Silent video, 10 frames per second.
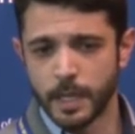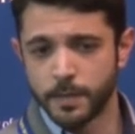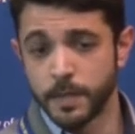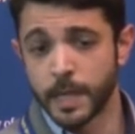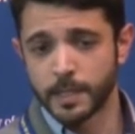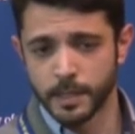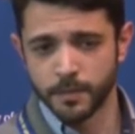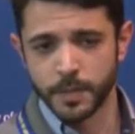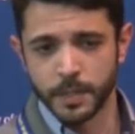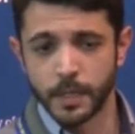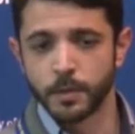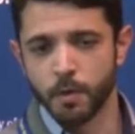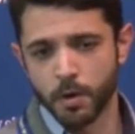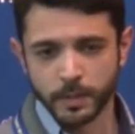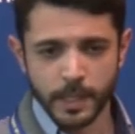the activity in the
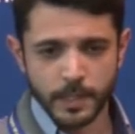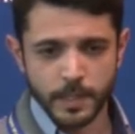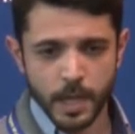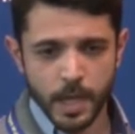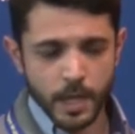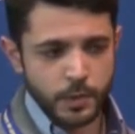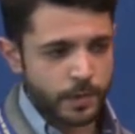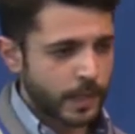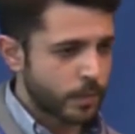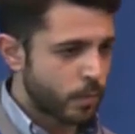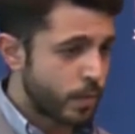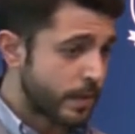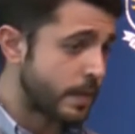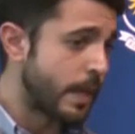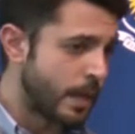cortex, so that
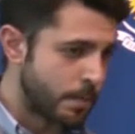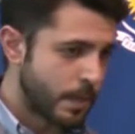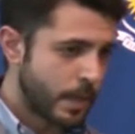with time,